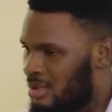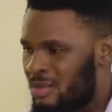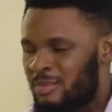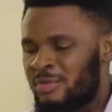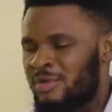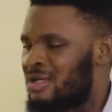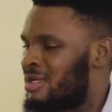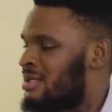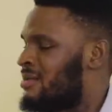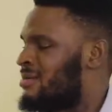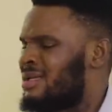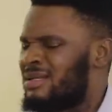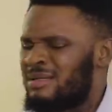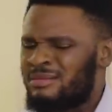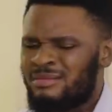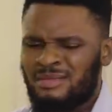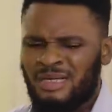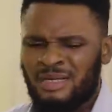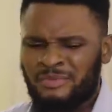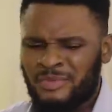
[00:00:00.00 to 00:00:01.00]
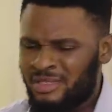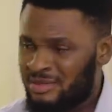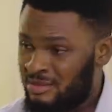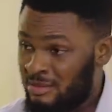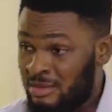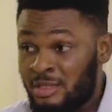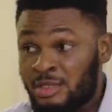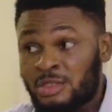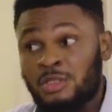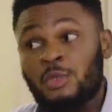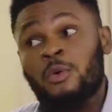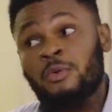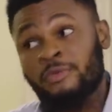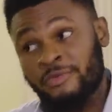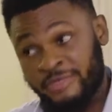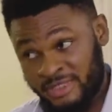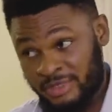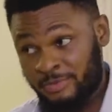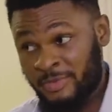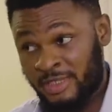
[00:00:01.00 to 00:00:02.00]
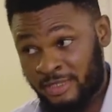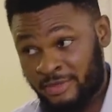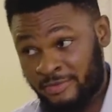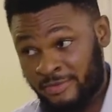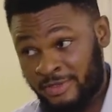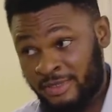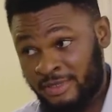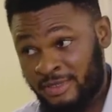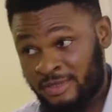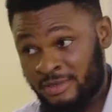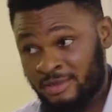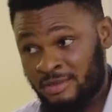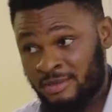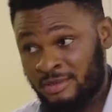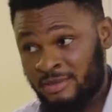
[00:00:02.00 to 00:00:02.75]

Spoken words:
Come on now, I mean, someone raised me now, right?